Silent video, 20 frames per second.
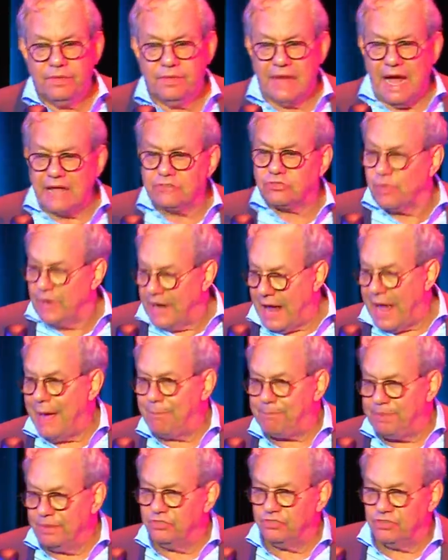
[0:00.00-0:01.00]
That's what
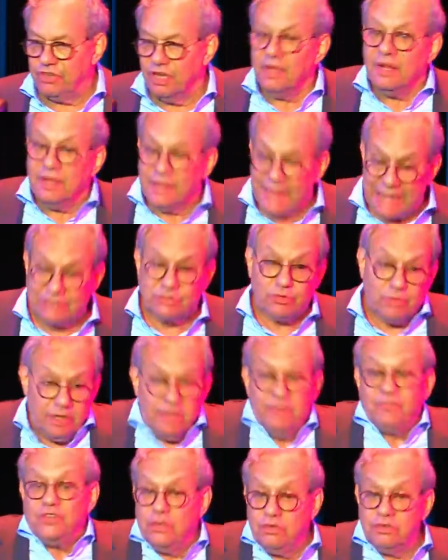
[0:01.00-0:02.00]
happens. That's what
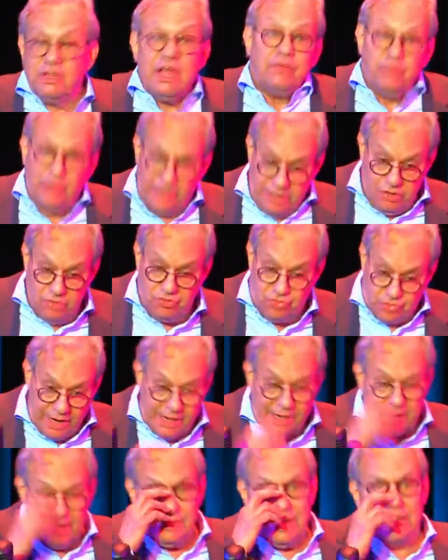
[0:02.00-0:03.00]
you, when you
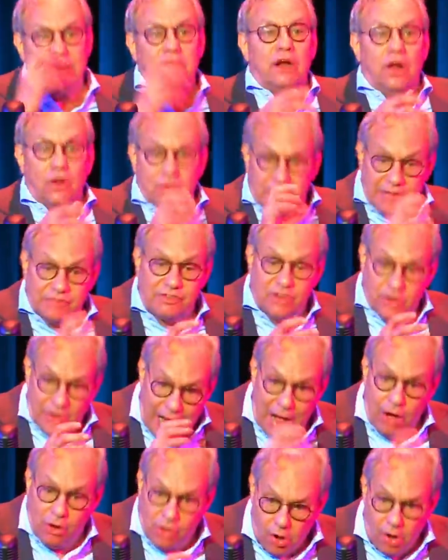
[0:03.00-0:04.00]
drink and then you don't get your
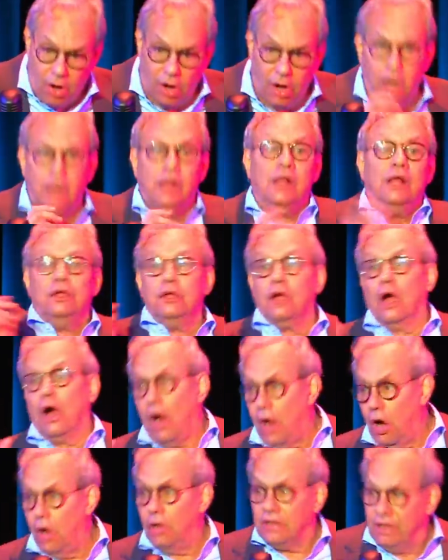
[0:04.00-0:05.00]
alcohol, you go,
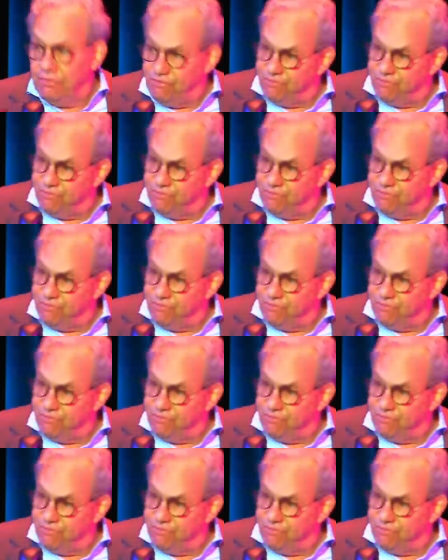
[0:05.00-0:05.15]
holy